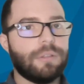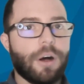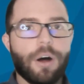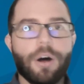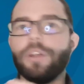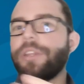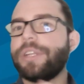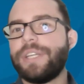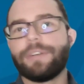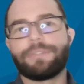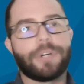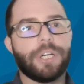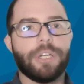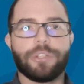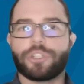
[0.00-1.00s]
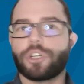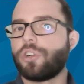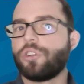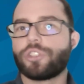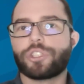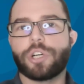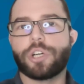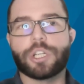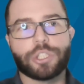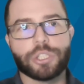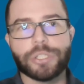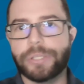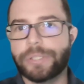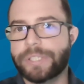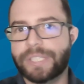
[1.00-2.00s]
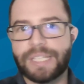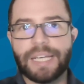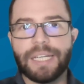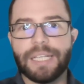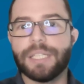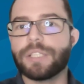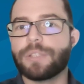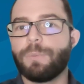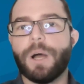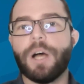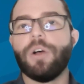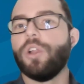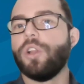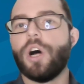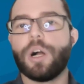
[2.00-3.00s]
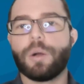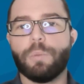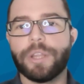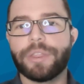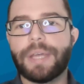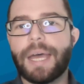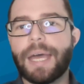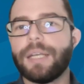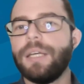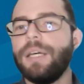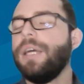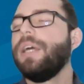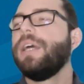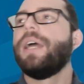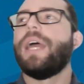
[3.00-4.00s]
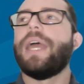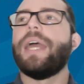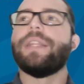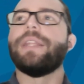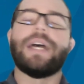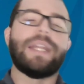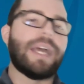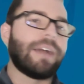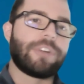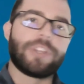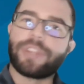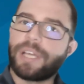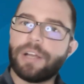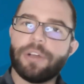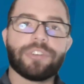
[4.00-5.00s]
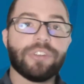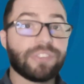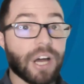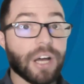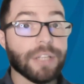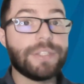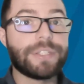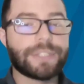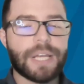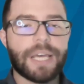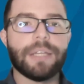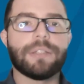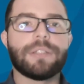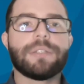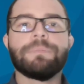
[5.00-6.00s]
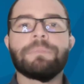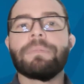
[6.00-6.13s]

all the different internal structures are stained as well along with that, and then everything else is unstained.